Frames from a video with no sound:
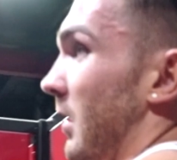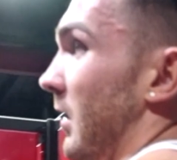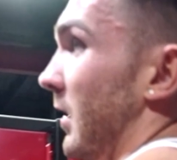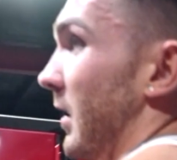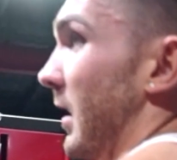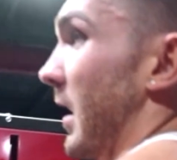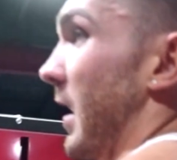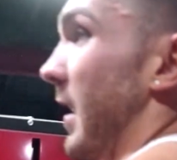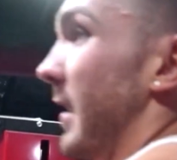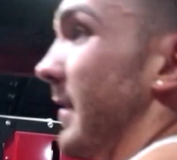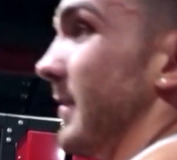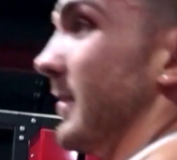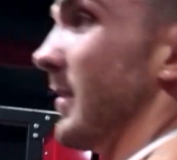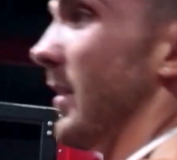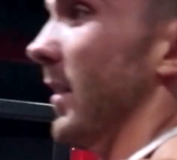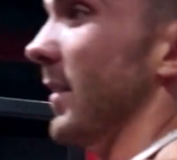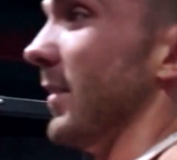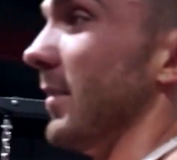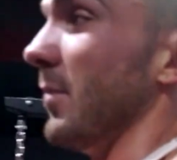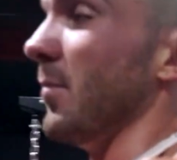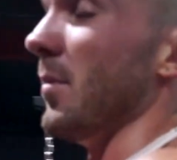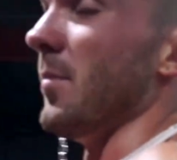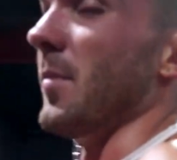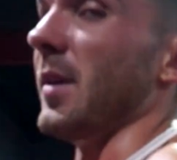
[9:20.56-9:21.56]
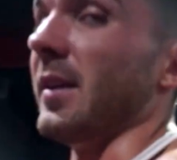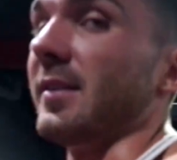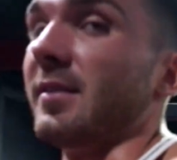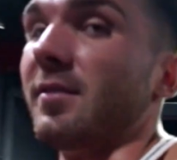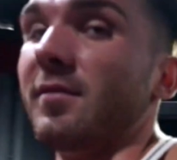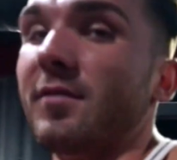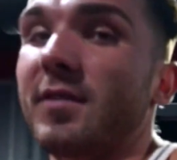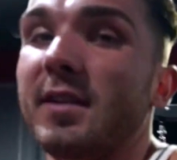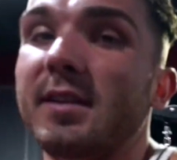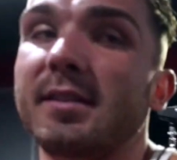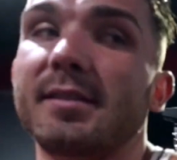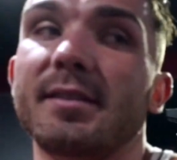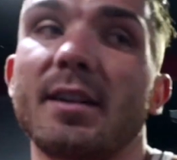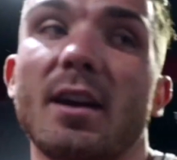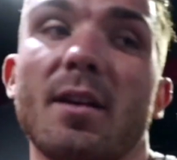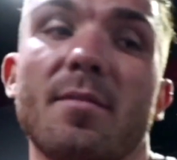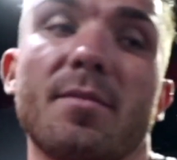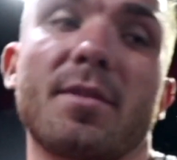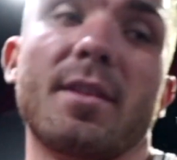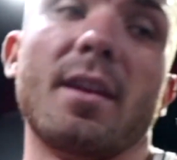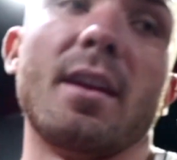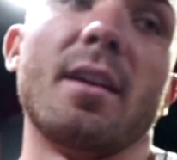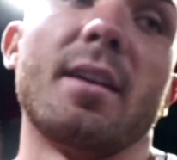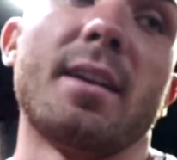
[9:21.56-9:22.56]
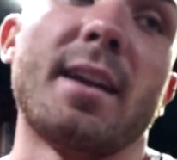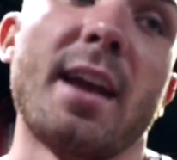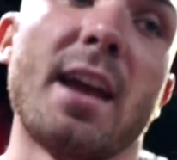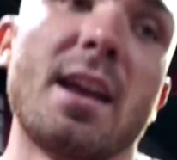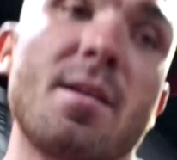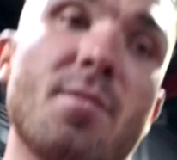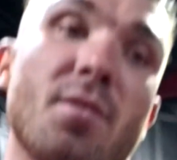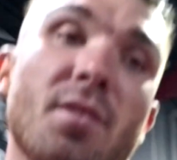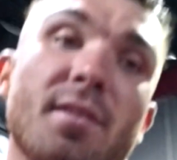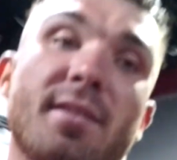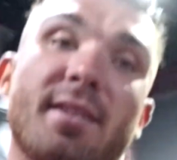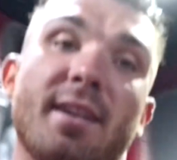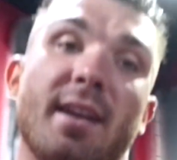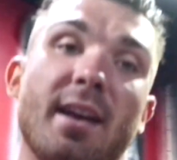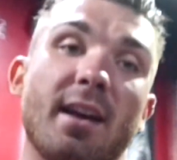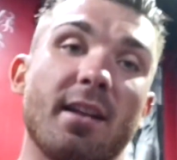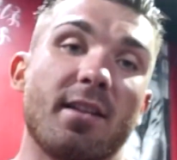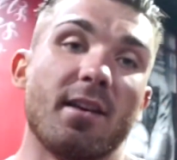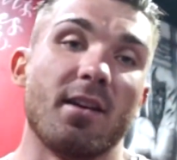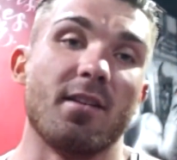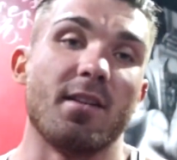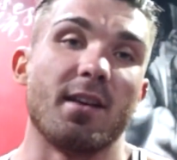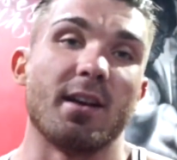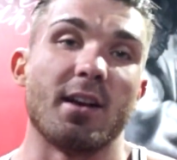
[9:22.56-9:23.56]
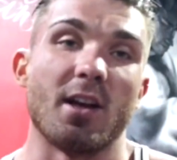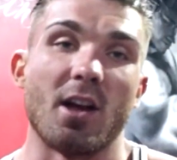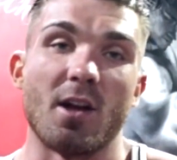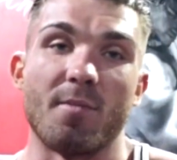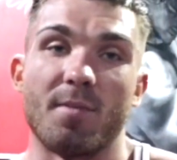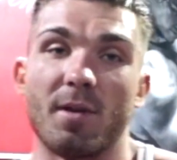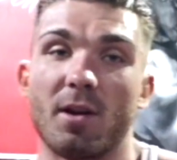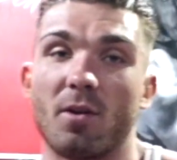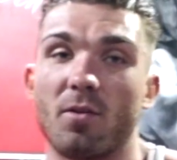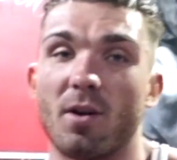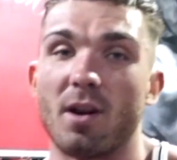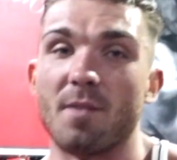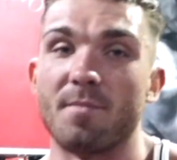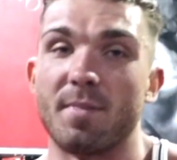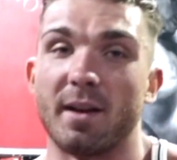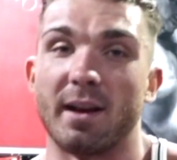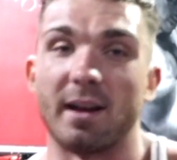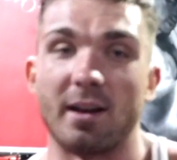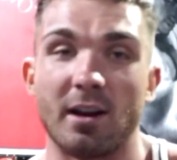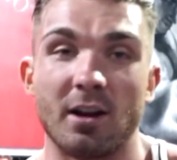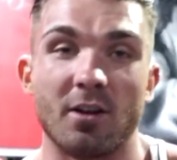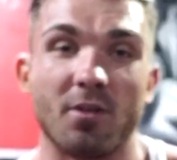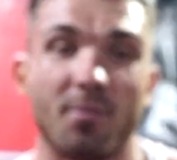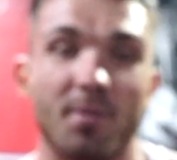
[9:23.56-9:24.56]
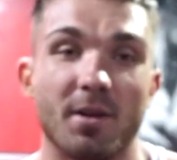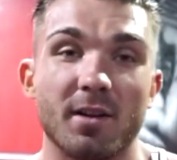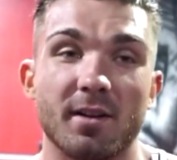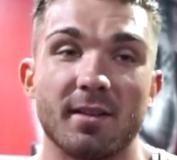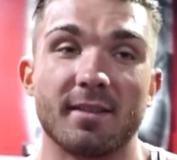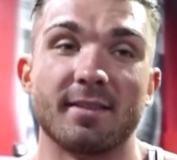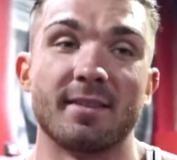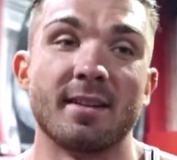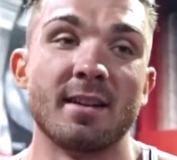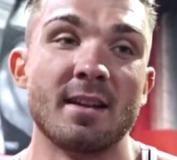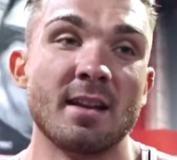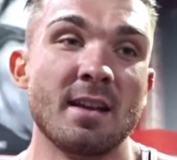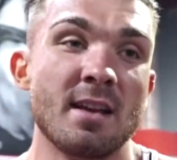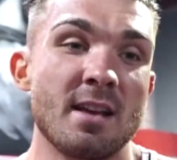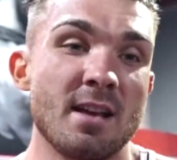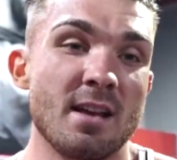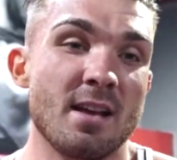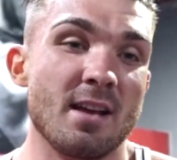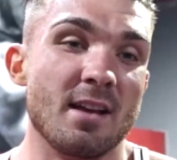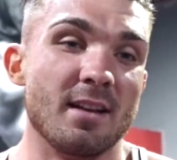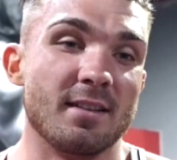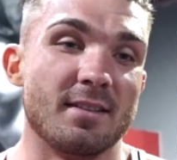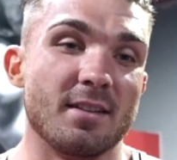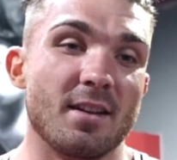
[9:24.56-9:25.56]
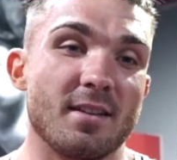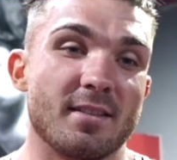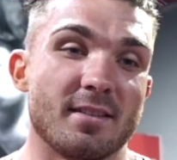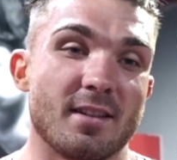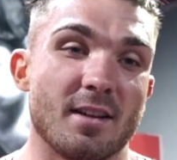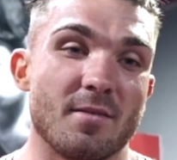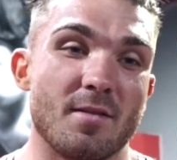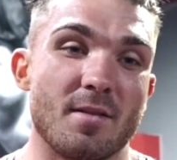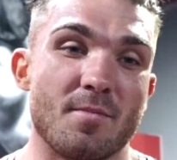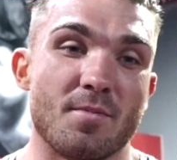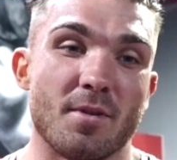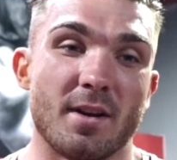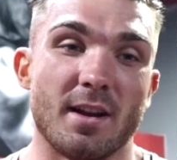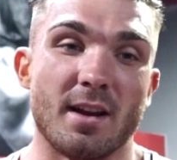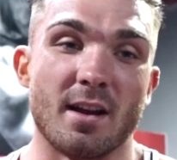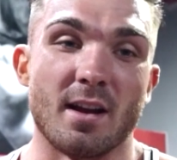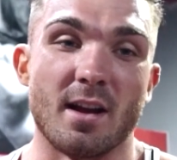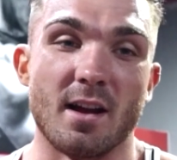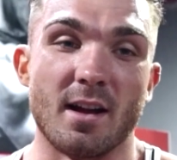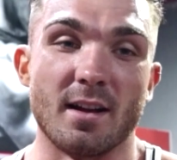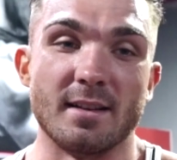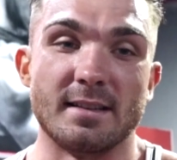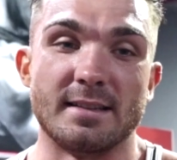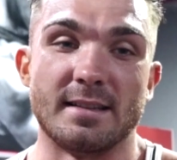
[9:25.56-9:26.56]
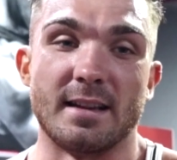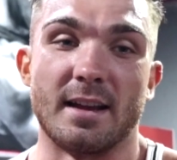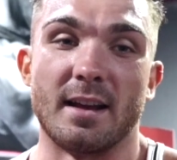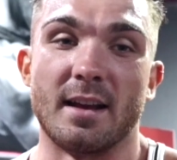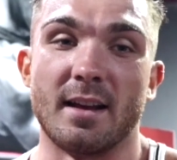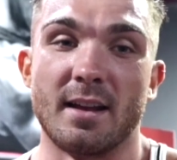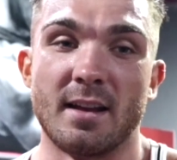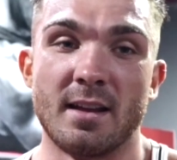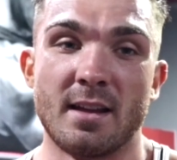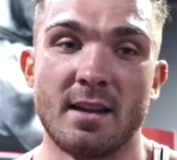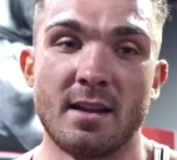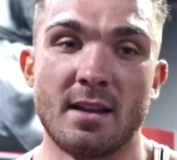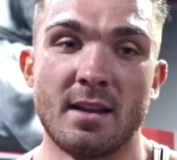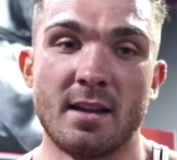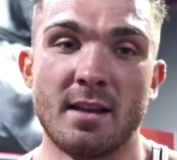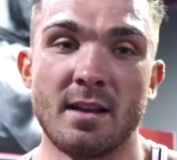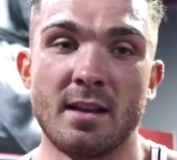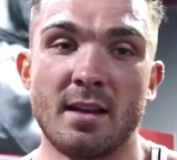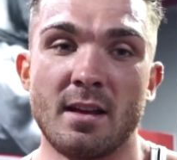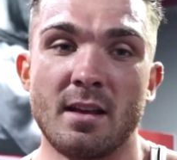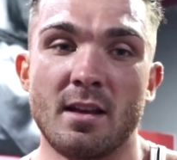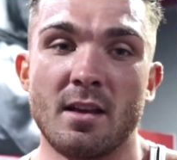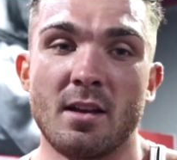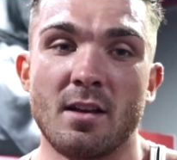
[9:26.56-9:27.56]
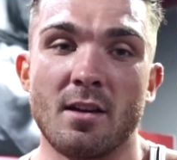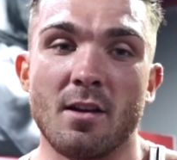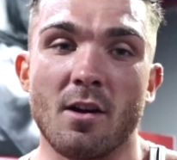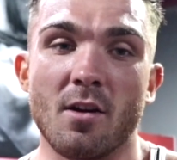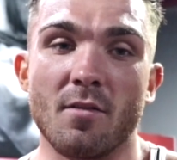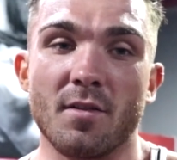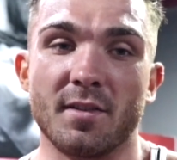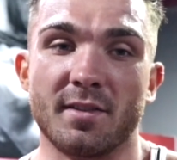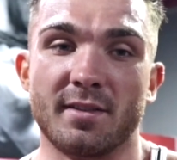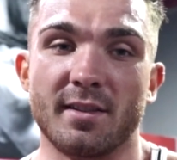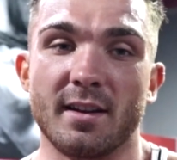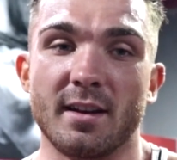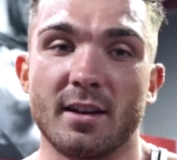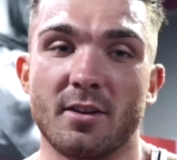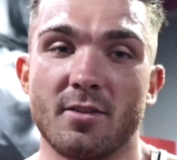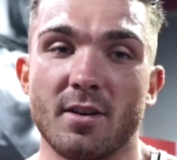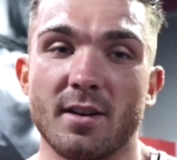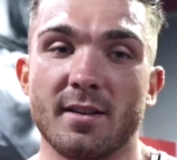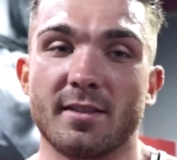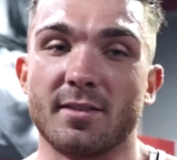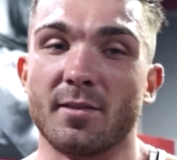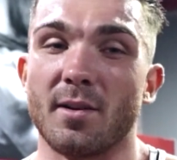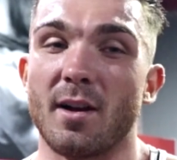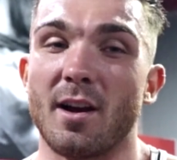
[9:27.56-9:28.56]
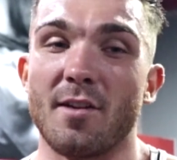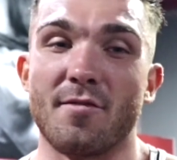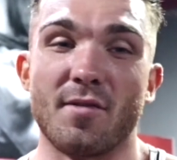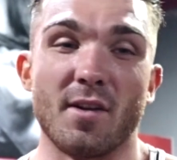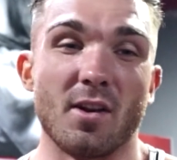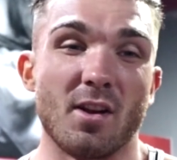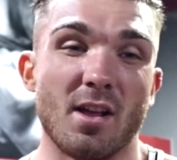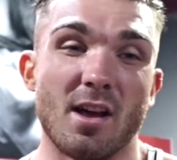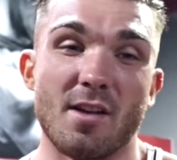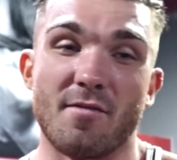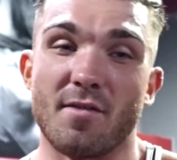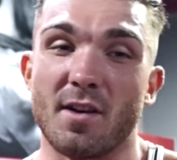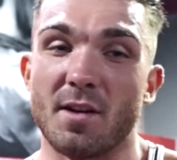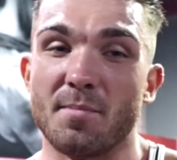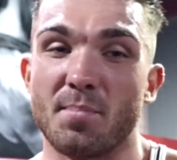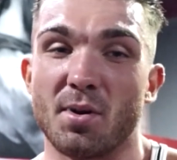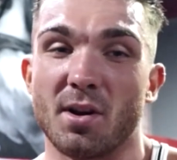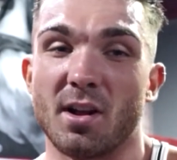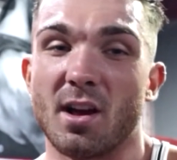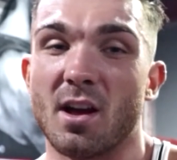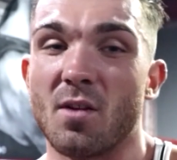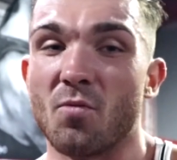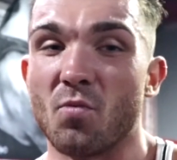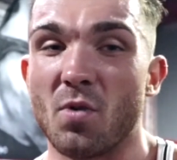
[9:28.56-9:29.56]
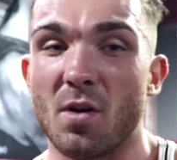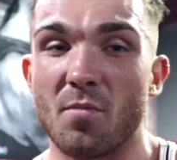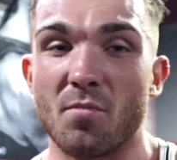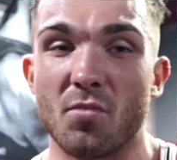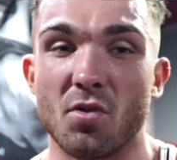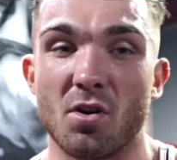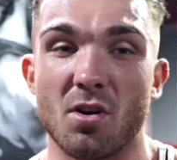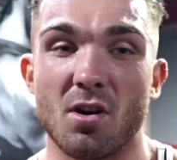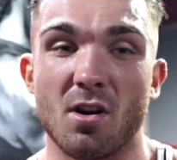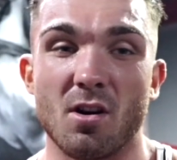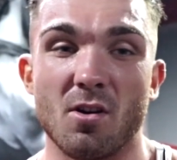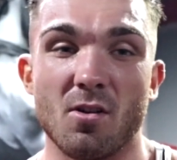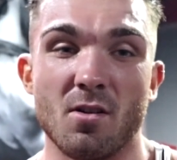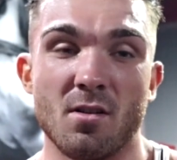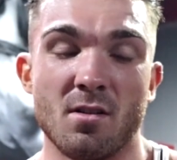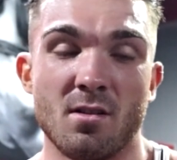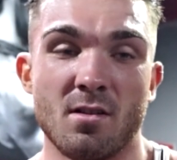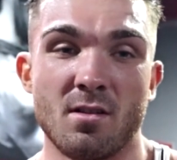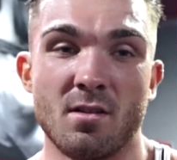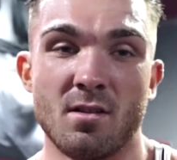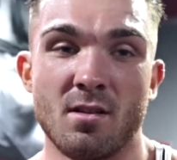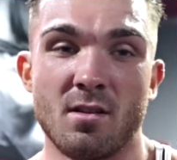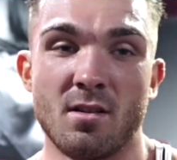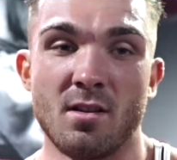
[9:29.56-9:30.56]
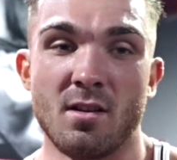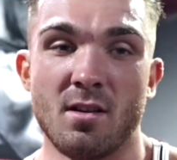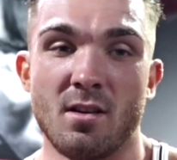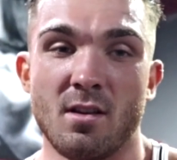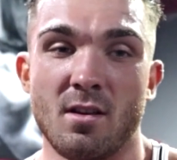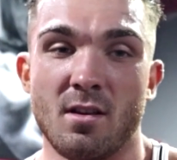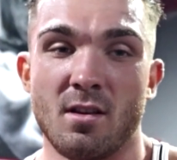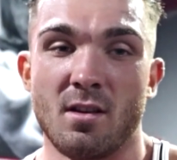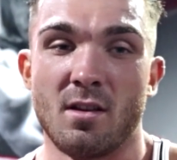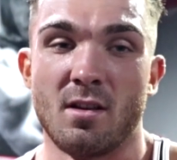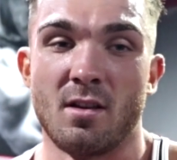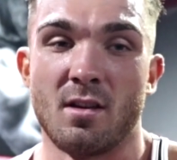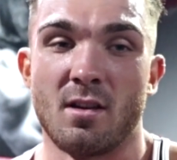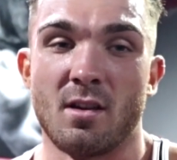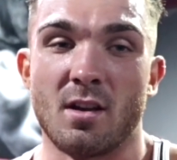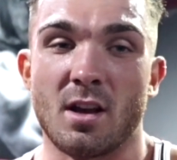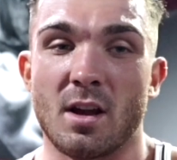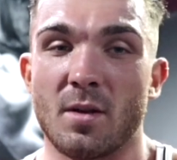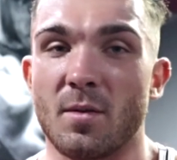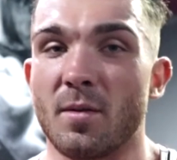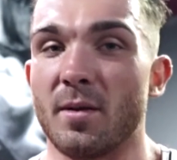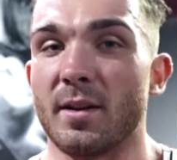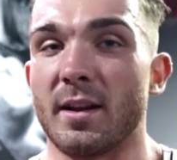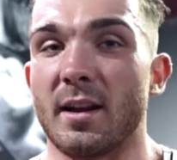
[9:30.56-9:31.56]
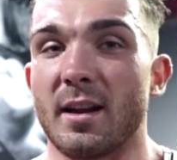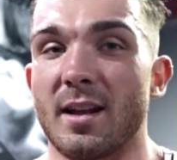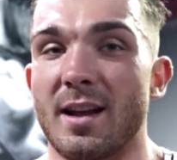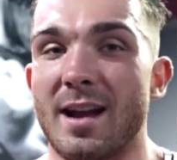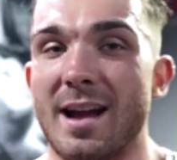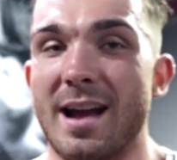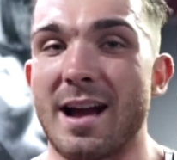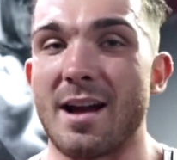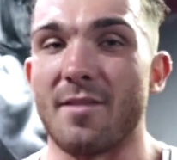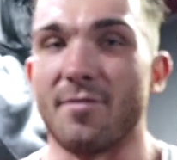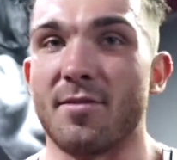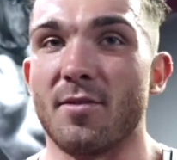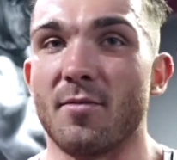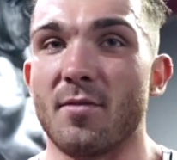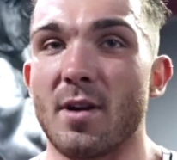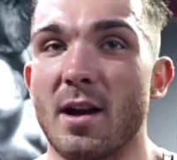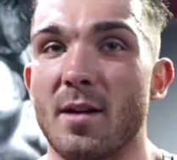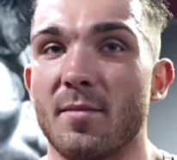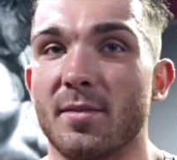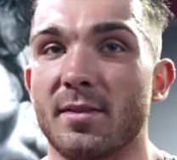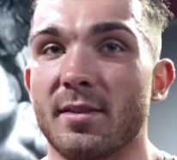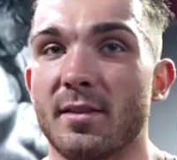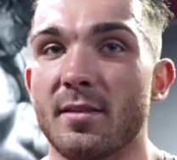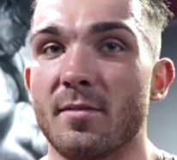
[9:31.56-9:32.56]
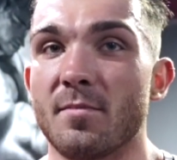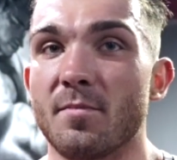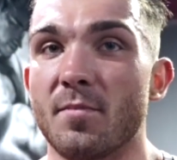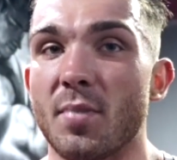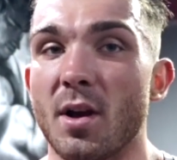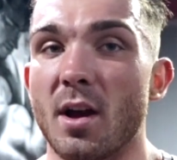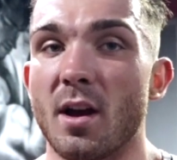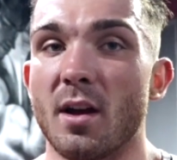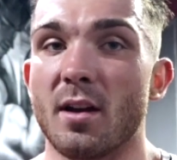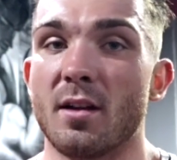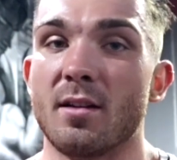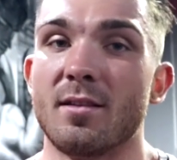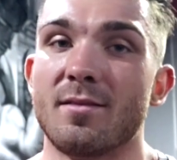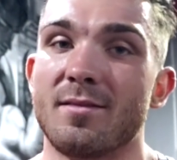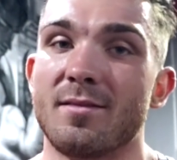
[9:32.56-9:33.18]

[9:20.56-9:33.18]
Yeah, it's nice to be mixing things up. There are cables here though, they go up in quite big increments, so it's going to be pretty hard to obviously increase it. I feel like if I put it up one more hole, I probably might get turned. But